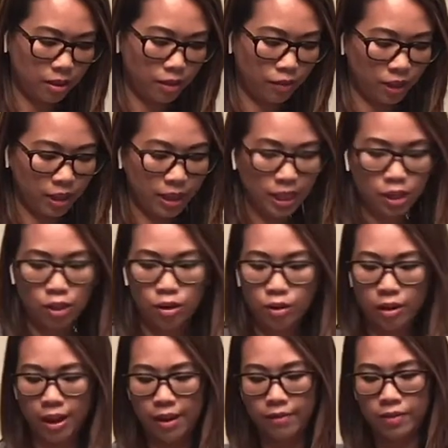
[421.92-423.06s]
the event that you
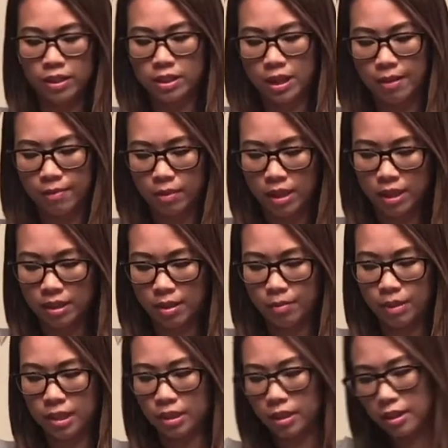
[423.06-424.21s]
don't have the same things
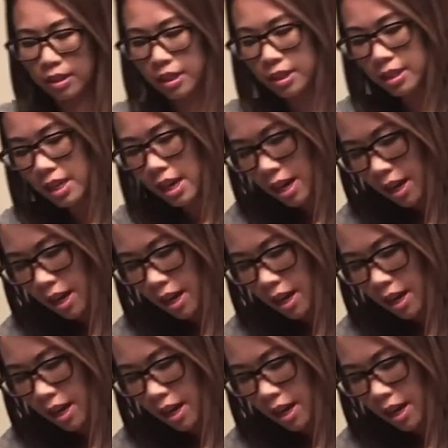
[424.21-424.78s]
that Miss Lynn does.